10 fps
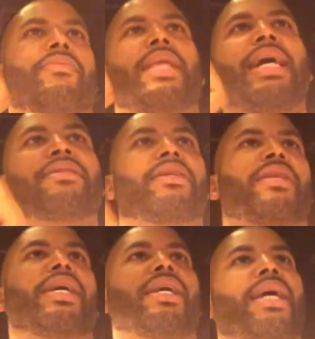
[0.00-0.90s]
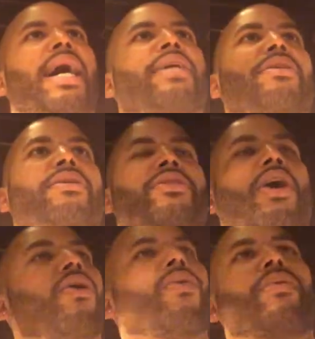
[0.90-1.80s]
That's the thing, guys.
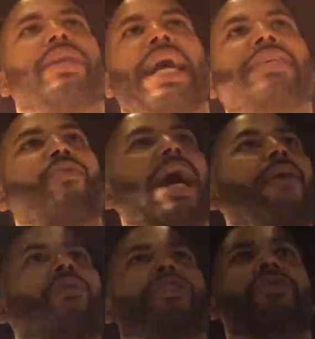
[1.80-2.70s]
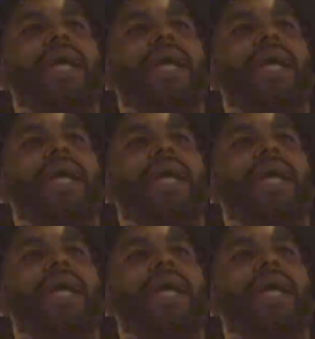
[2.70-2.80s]
So that's why I want you